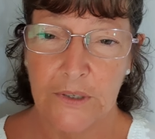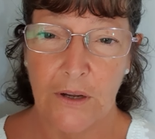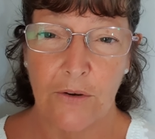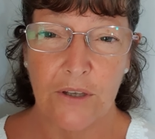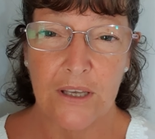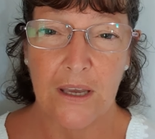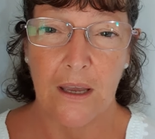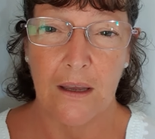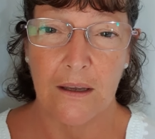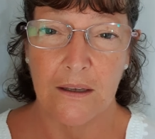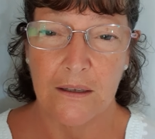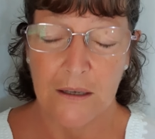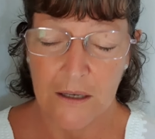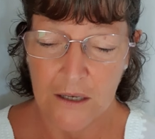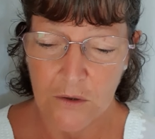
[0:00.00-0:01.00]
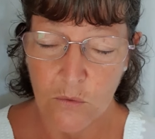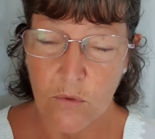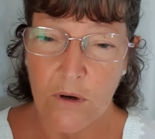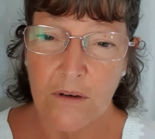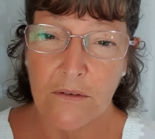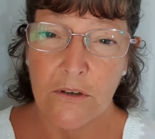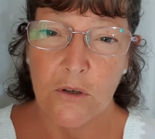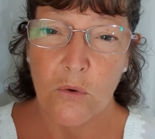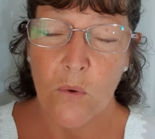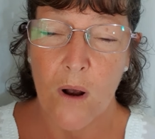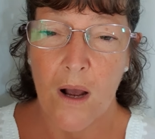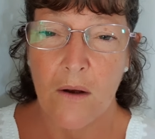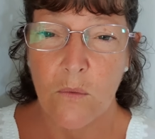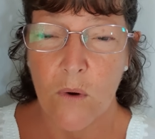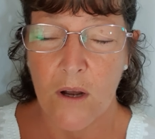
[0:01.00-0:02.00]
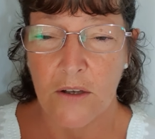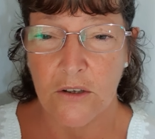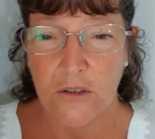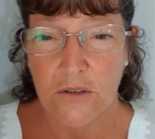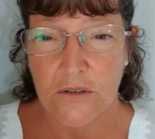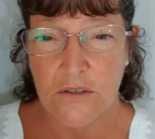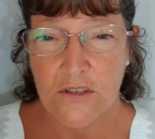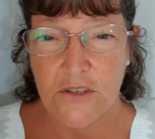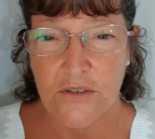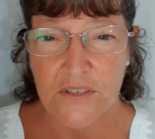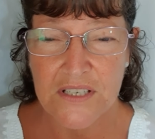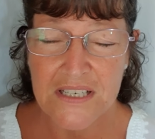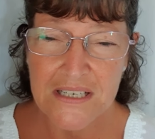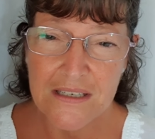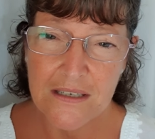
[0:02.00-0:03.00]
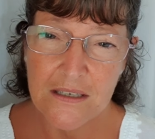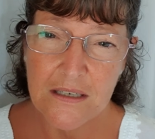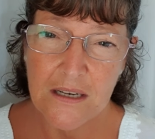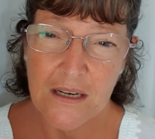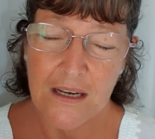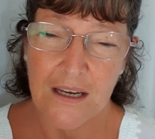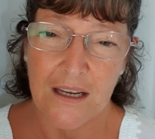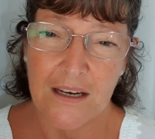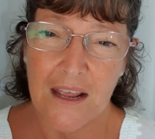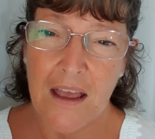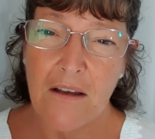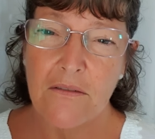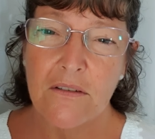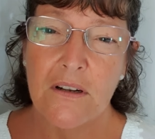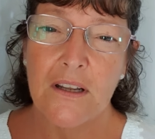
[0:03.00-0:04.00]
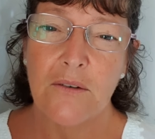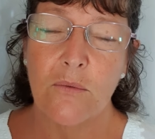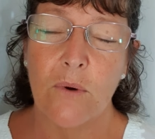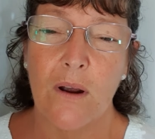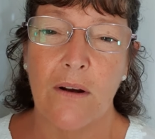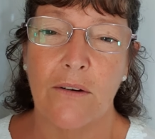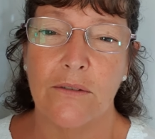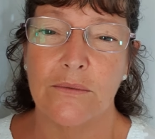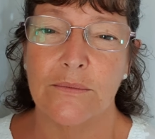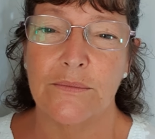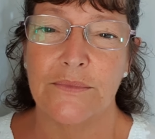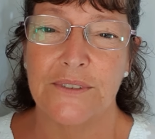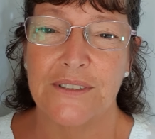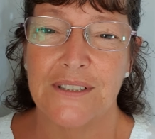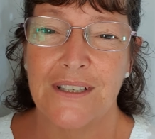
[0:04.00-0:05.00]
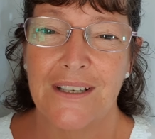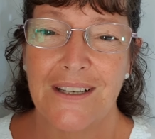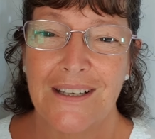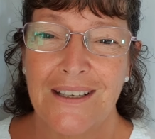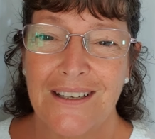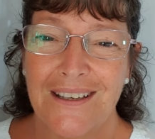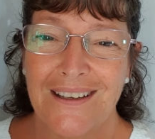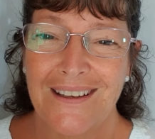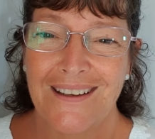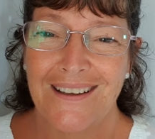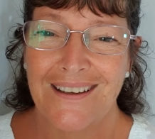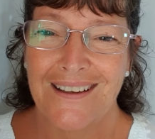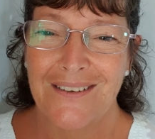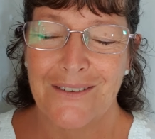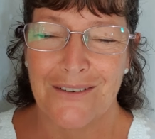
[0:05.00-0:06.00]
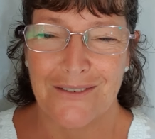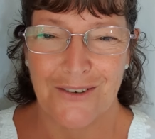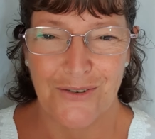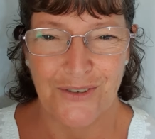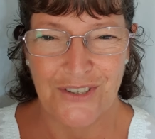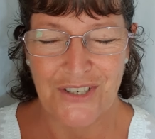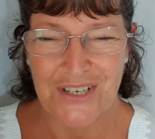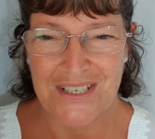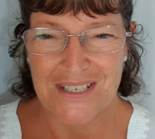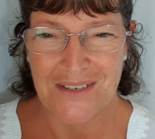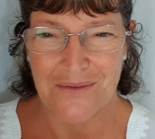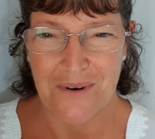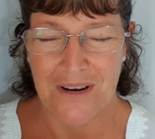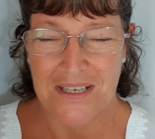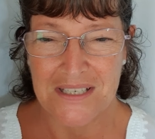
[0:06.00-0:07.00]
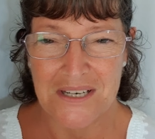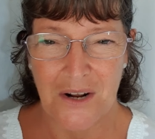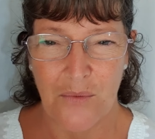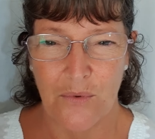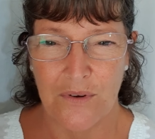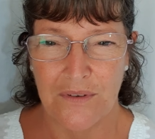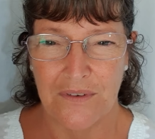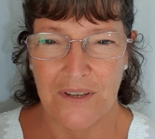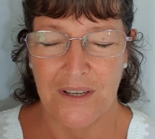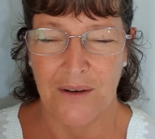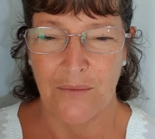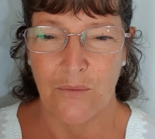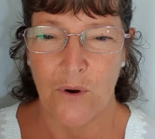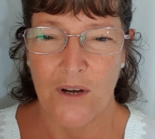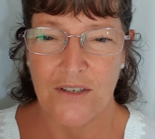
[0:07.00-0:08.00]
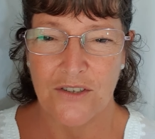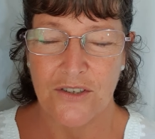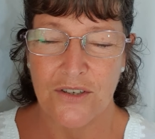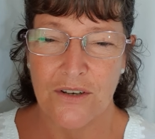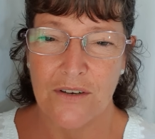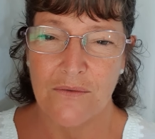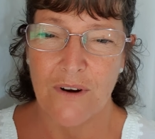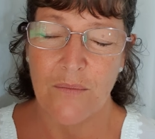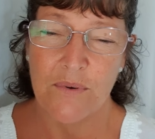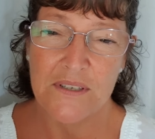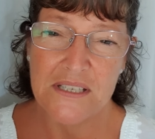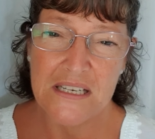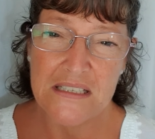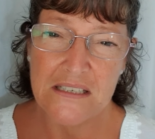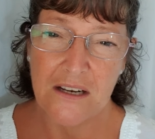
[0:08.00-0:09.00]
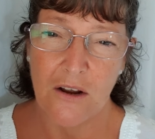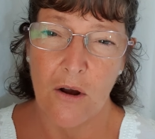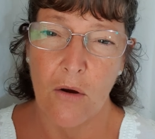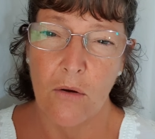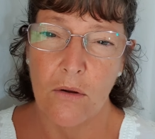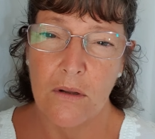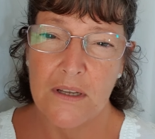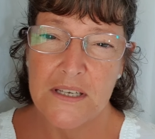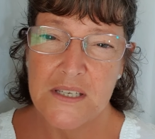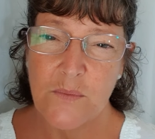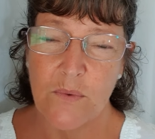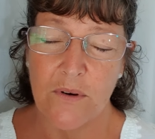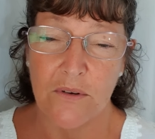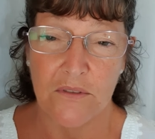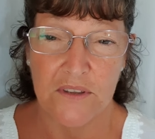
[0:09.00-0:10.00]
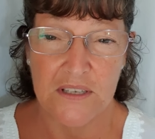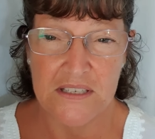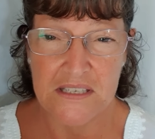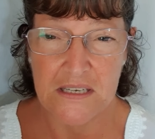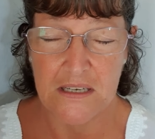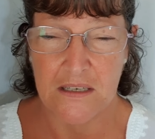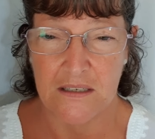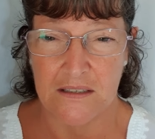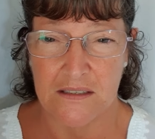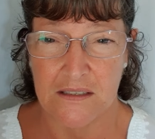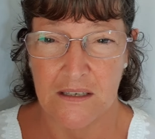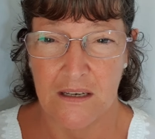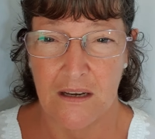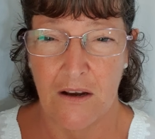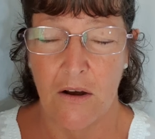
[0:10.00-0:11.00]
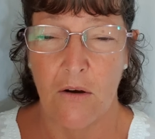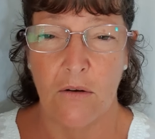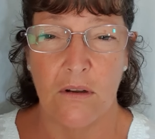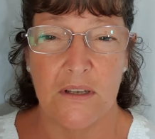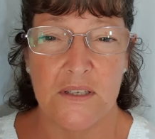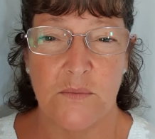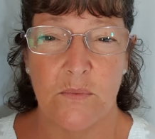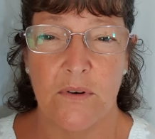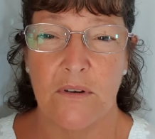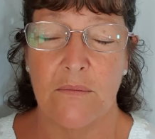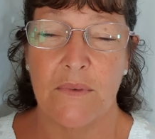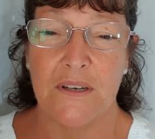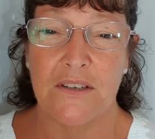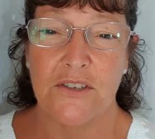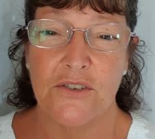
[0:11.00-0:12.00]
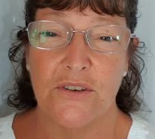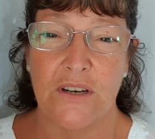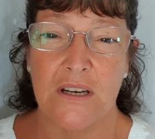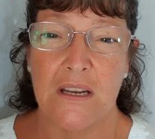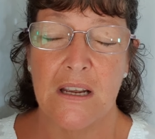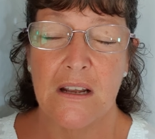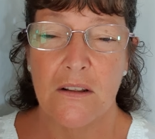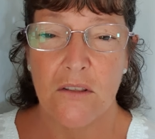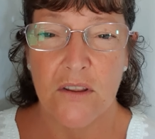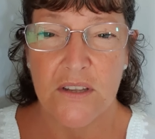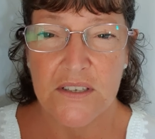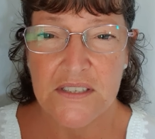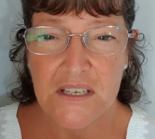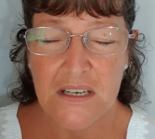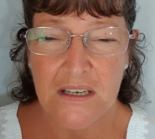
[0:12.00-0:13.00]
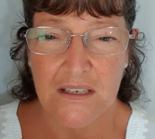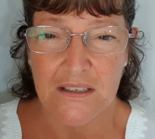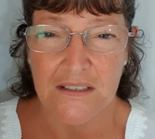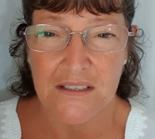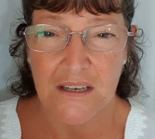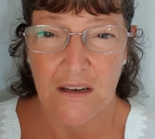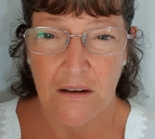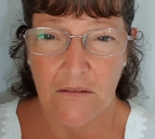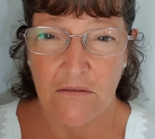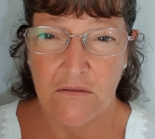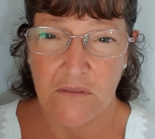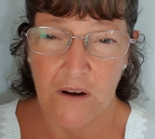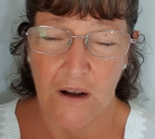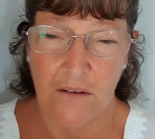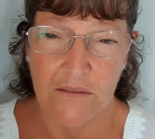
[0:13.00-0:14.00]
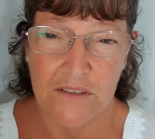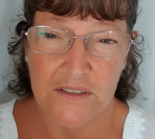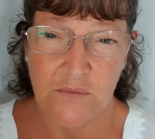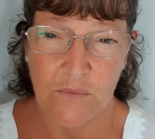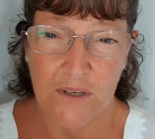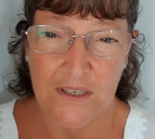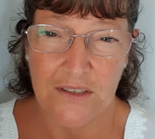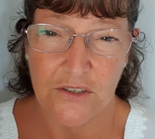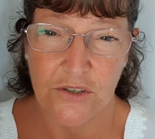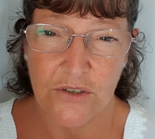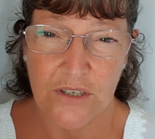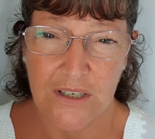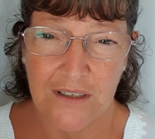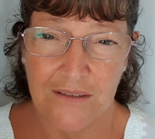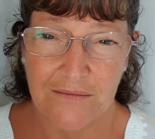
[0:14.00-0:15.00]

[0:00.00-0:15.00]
Okay, wherever you are, white curtains, you're seated in heavenly realms with Lord Jesus raised up with him. White shirt representing Holy Spirit. This is Holy Spirit ministry. This is Father's ministry.